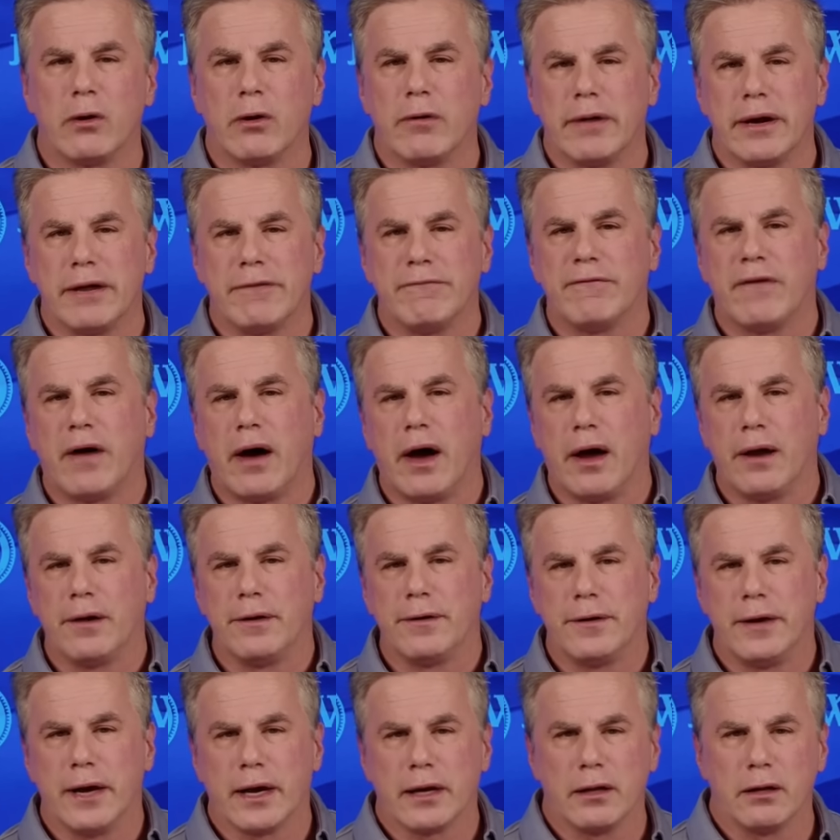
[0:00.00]
already filed
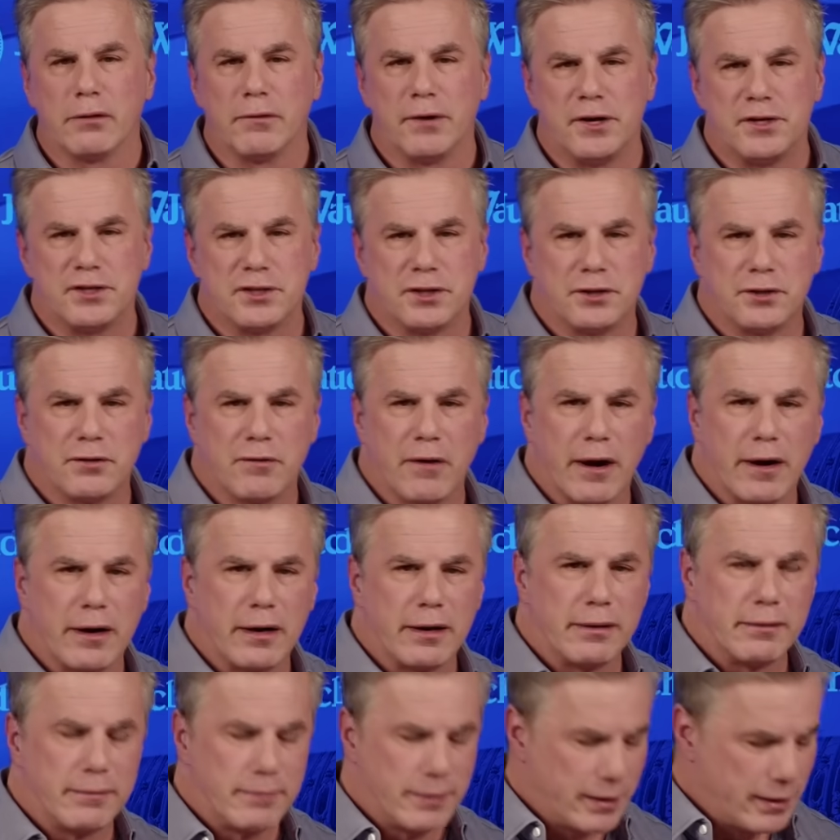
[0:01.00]
a declaration trying
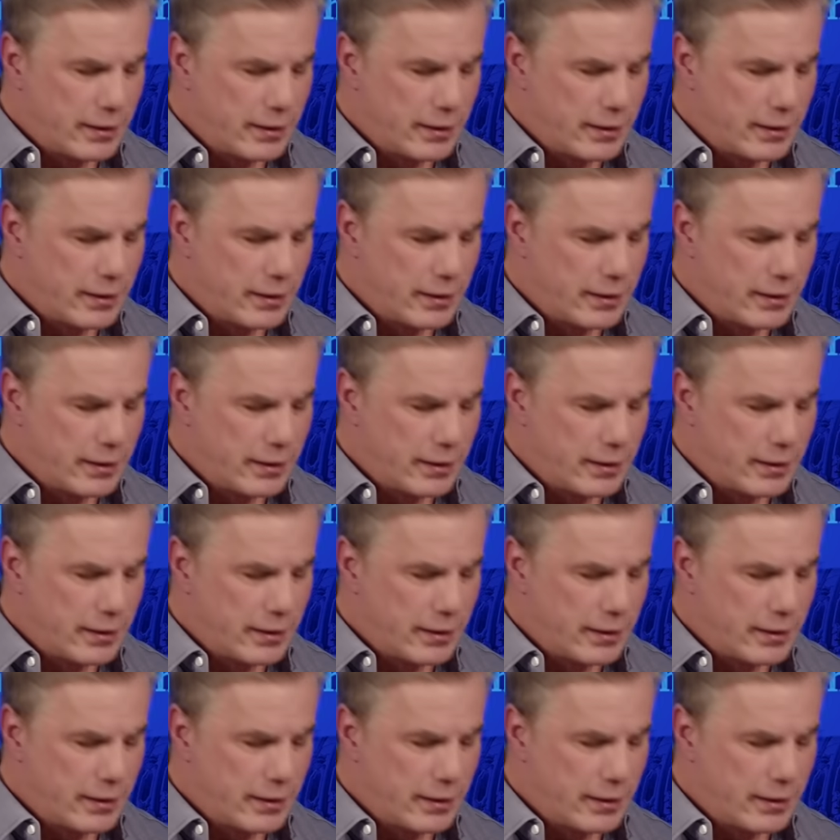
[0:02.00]
to